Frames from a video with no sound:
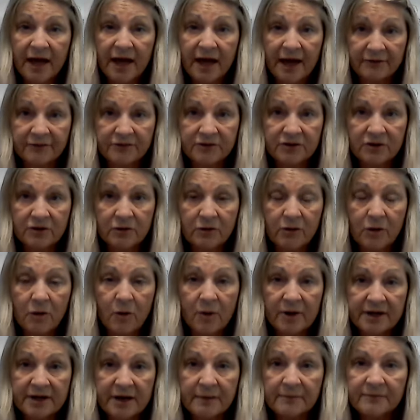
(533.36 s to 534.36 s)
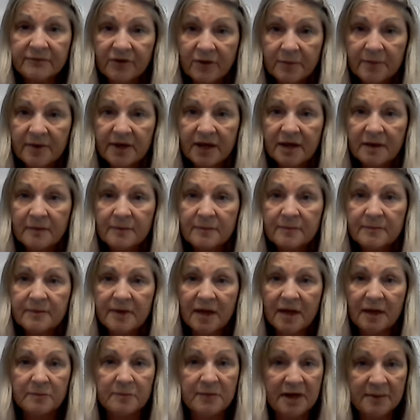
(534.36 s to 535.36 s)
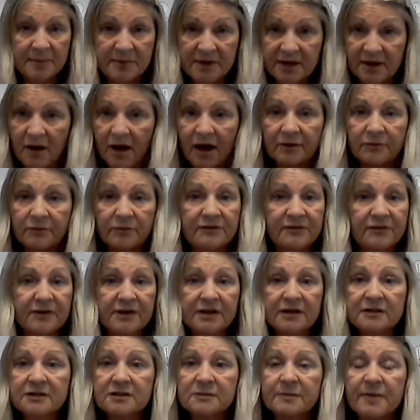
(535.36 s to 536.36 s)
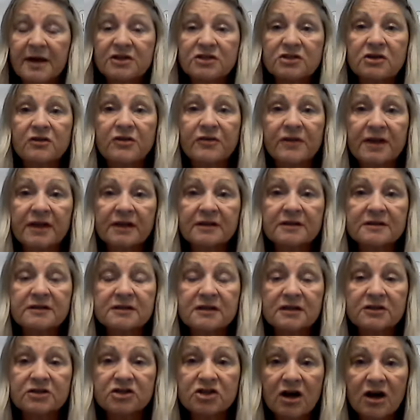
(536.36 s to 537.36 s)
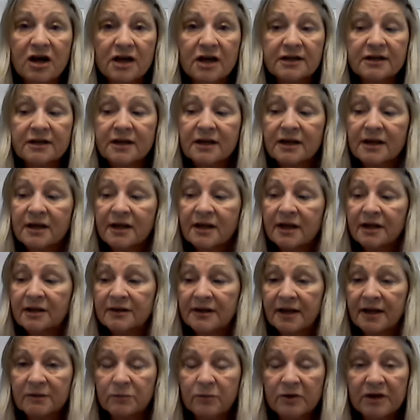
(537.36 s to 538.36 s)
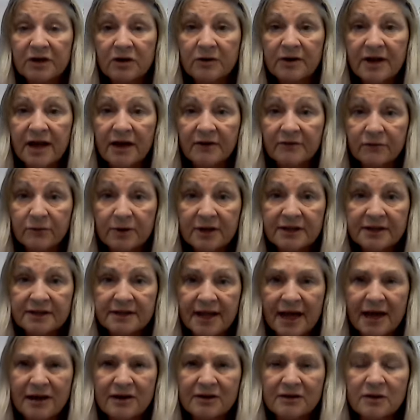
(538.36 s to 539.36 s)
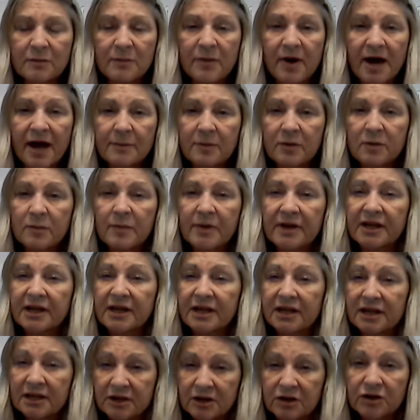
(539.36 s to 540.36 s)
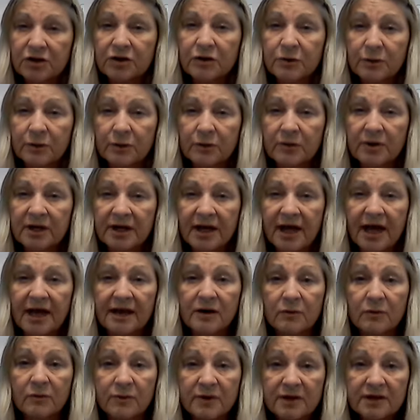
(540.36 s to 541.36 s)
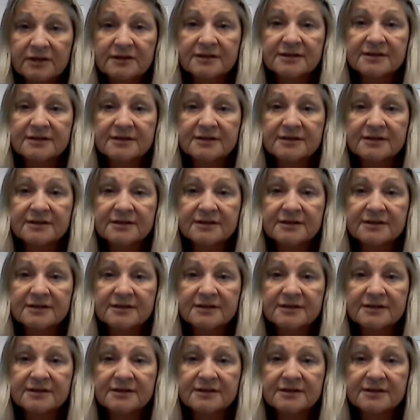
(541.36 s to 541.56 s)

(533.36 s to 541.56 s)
after growing up from him? And maybe God revealed special things to John that we don't have written down in the Bible, but he knew, he had a real